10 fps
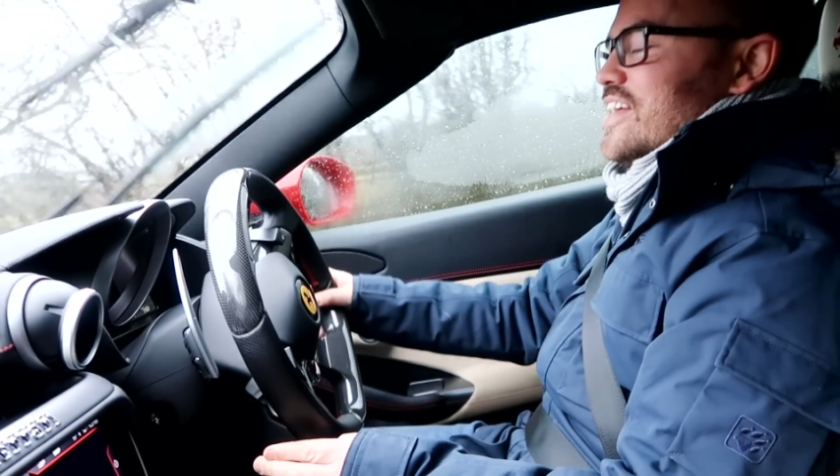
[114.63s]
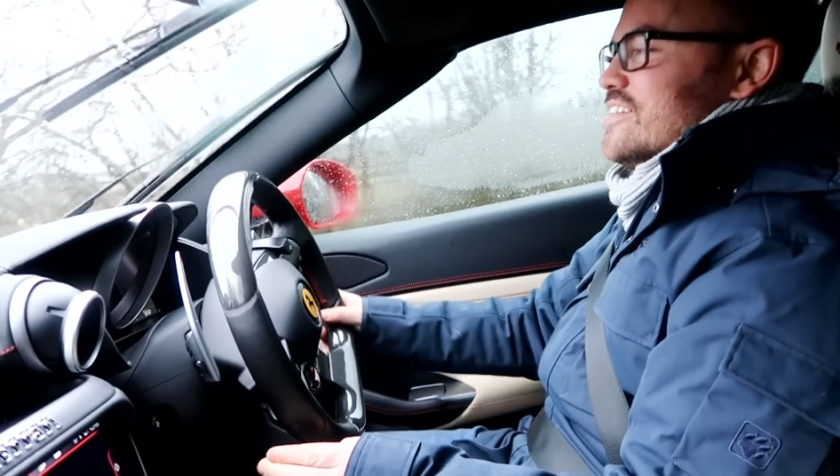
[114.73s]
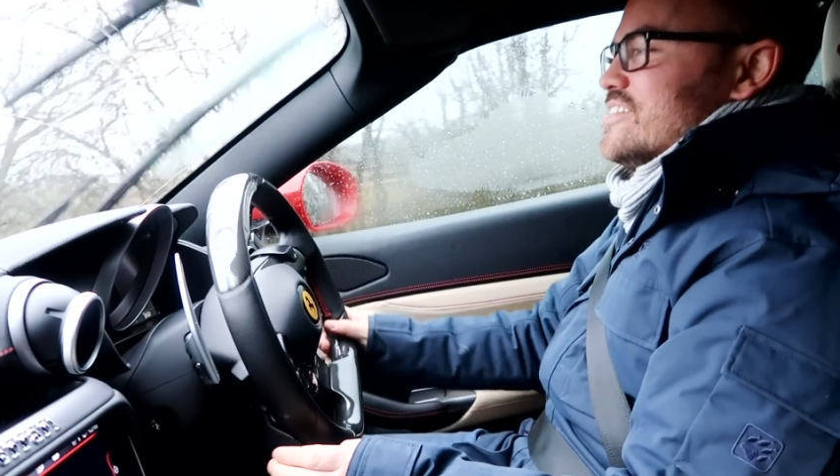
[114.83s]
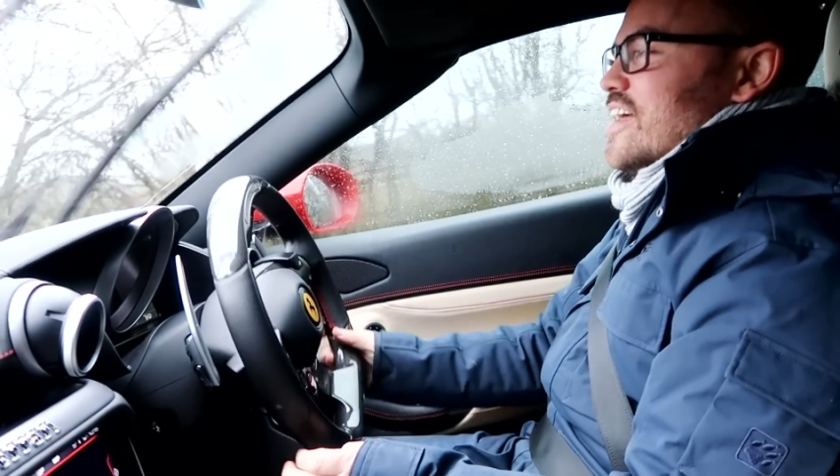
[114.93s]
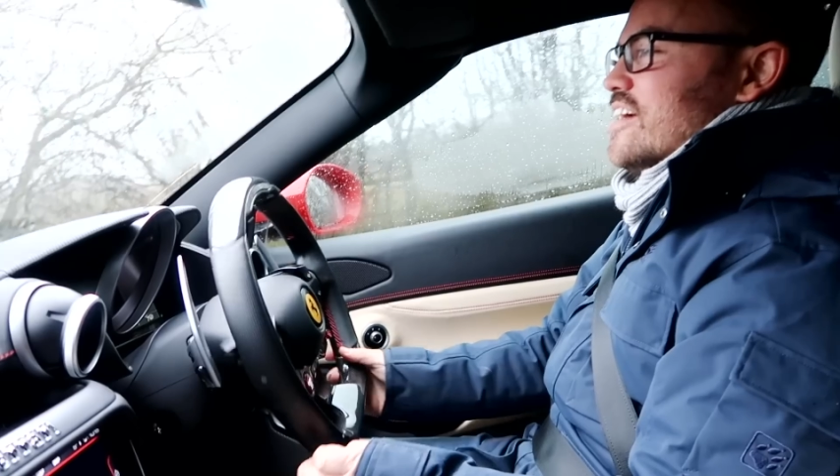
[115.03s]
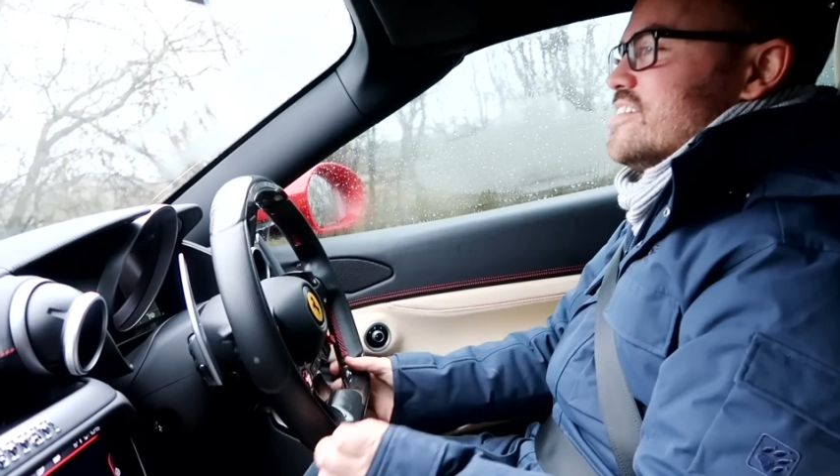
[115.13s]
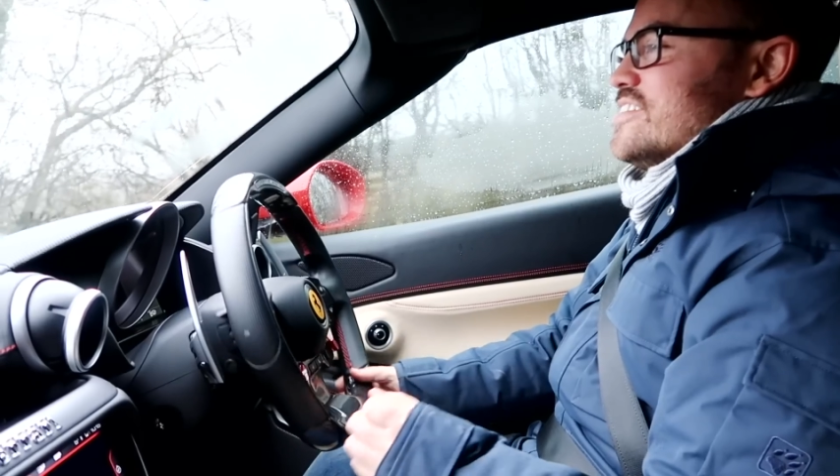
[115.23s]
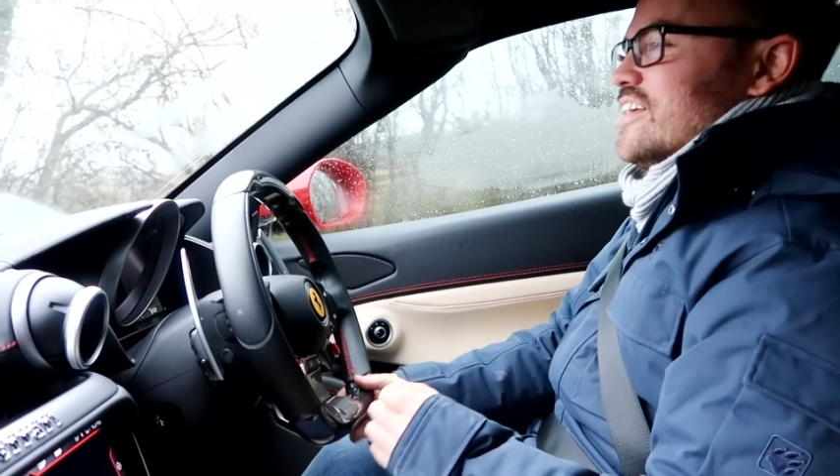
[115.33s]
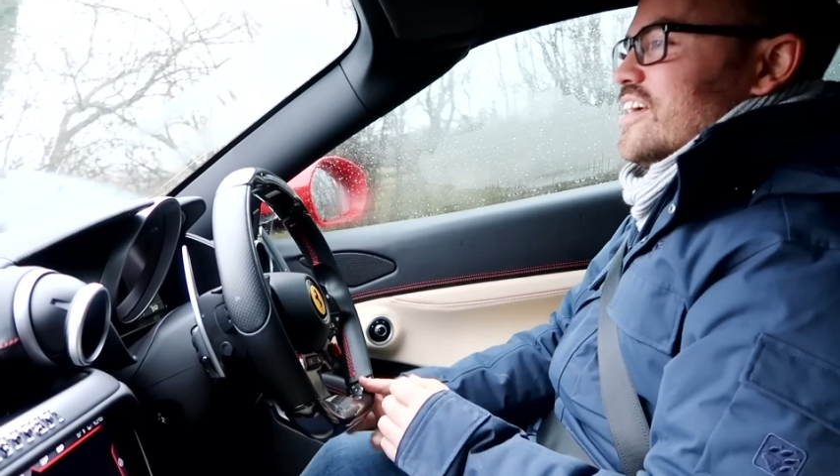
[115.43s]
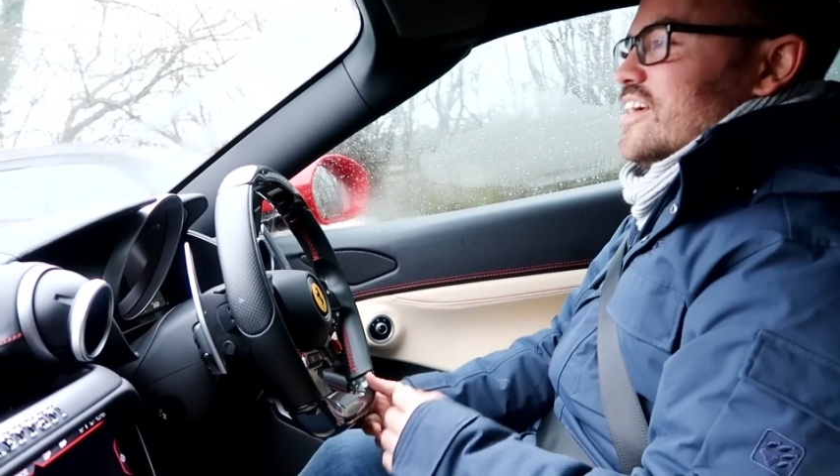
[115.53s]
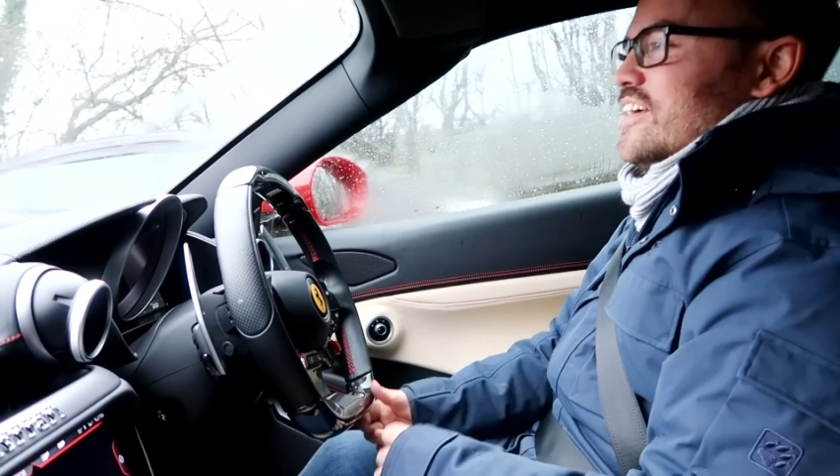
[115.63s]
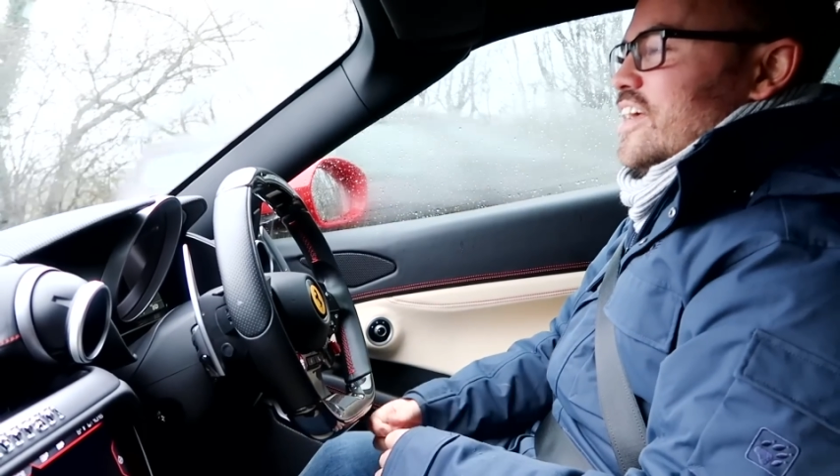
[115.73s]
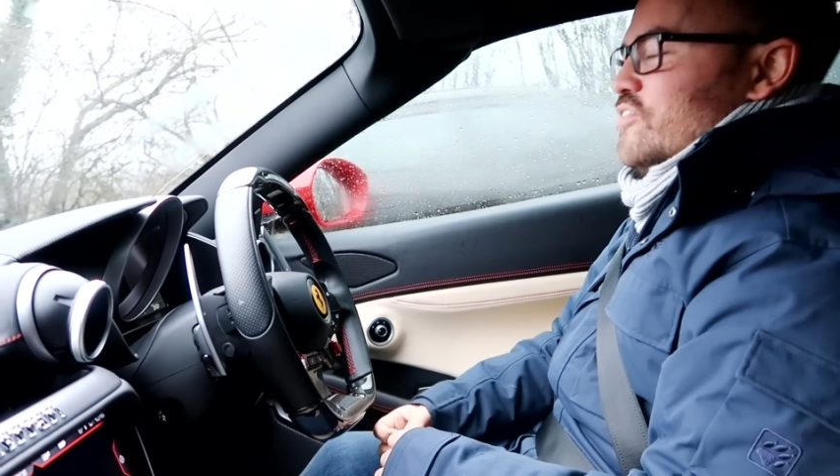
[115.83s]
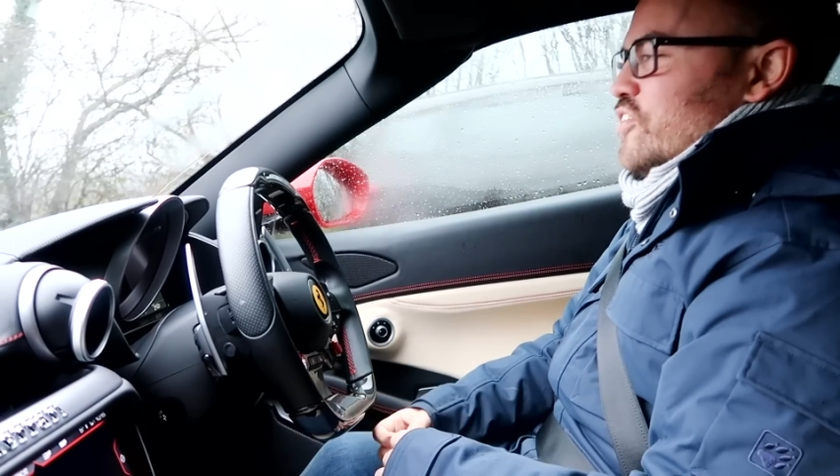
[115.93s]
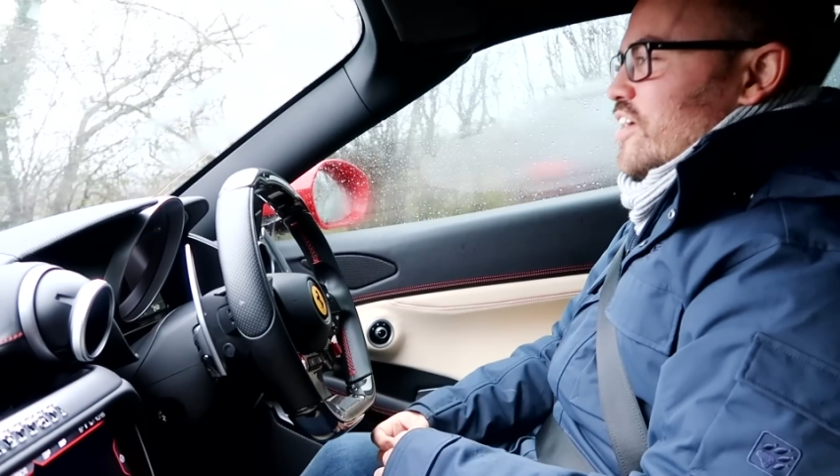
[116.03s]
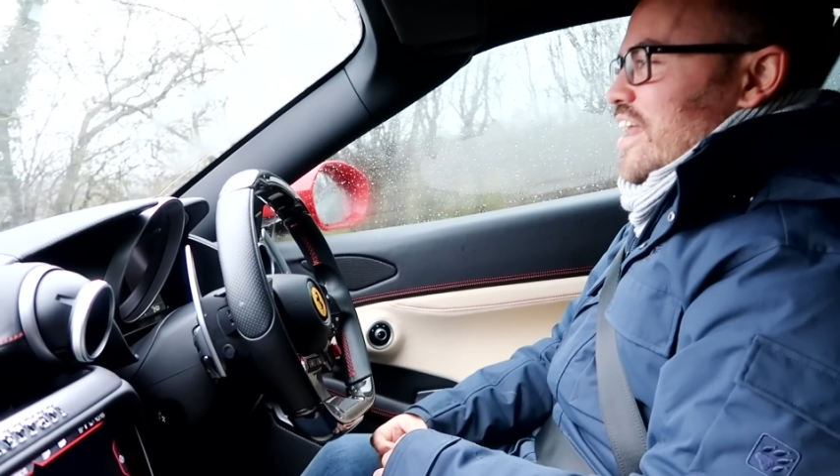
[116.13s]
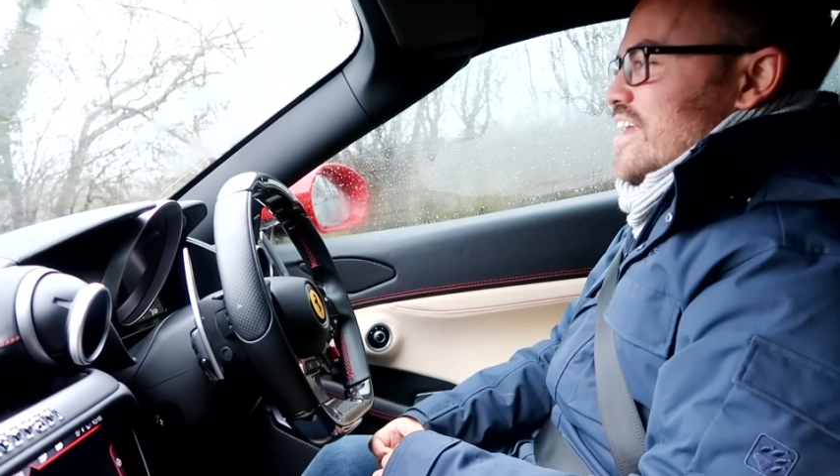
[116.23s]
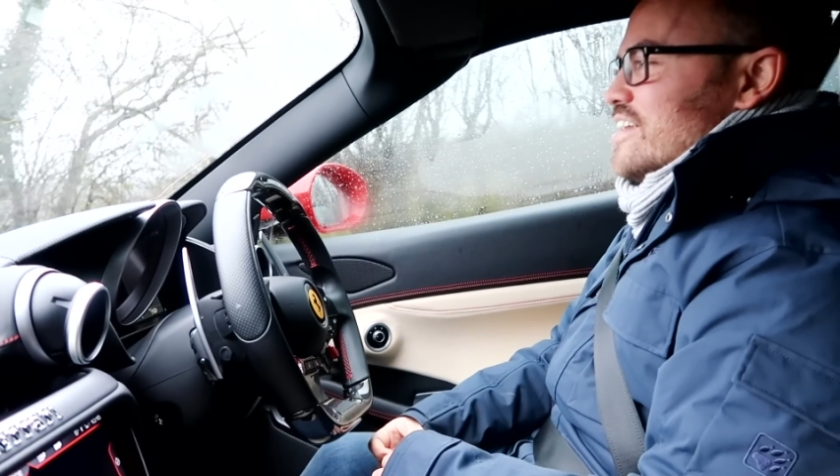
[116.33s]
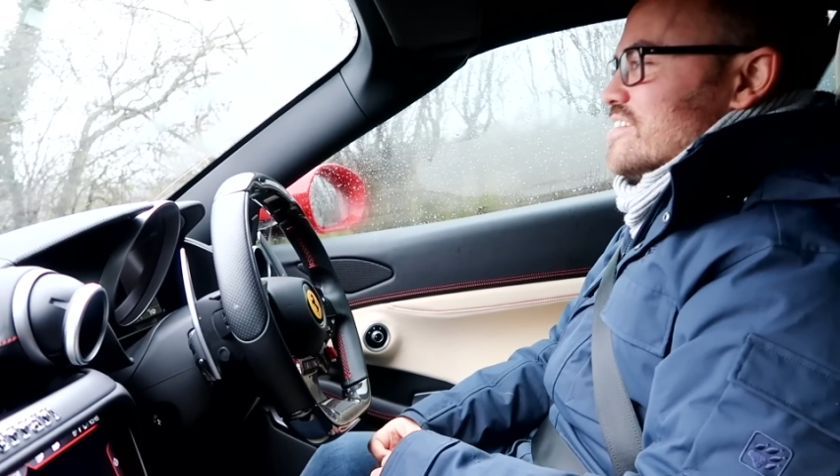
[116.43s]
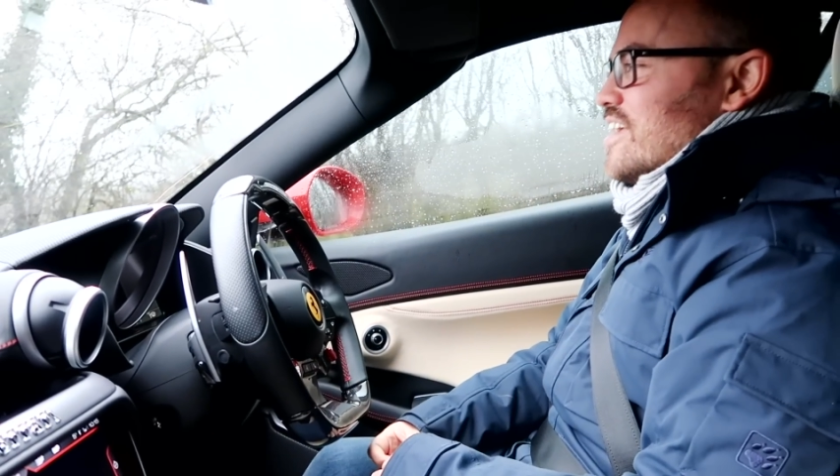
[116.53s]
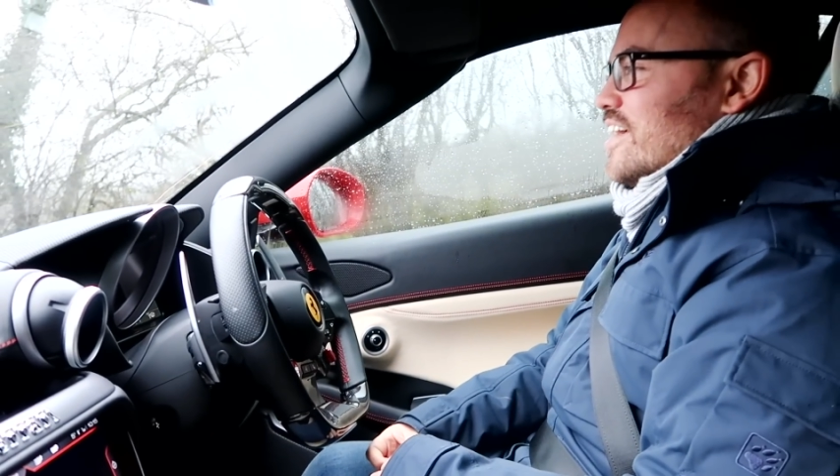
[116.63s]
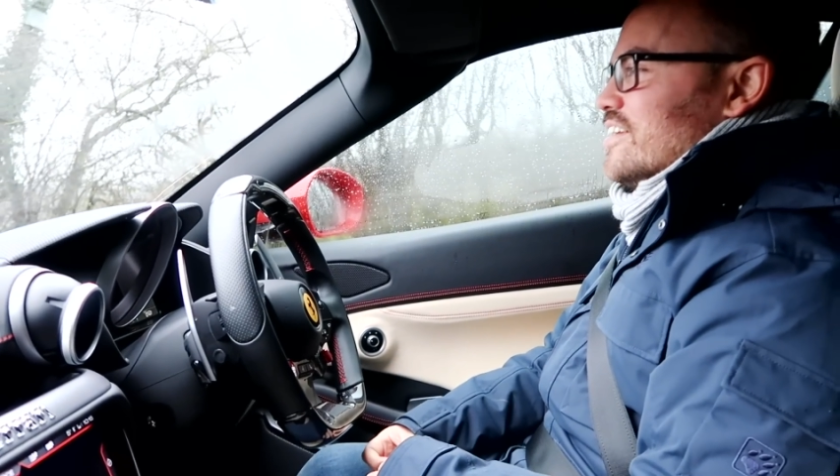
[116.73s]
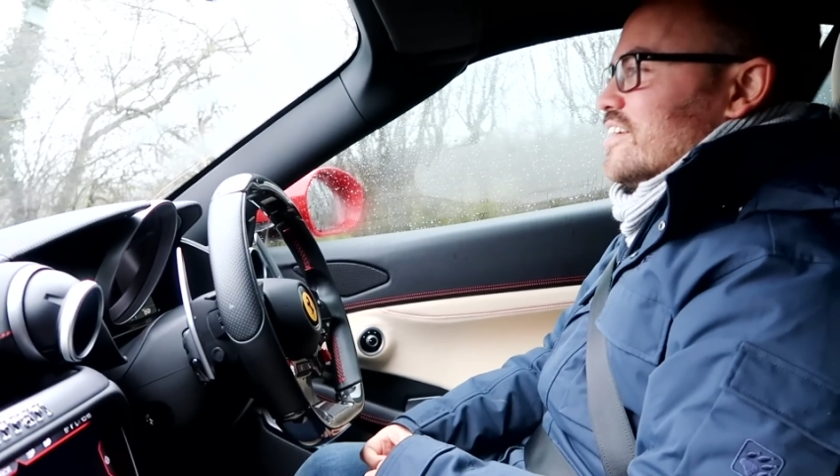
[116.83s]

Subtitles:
downstairs. If you're an 80s kid.